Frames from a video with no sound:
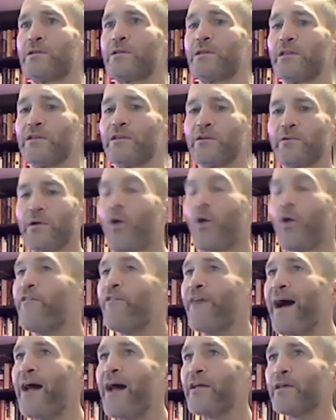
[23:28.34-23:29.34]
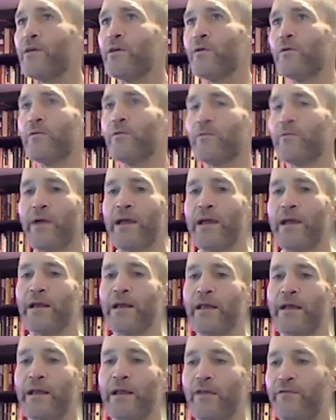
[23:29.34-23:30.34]
there's no value, right?
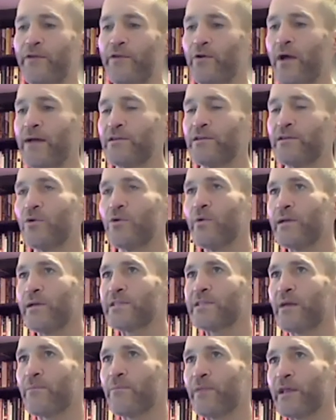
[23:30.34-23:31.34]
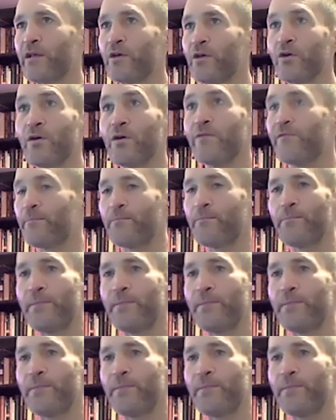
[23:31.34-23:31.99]
If you're not doing something good,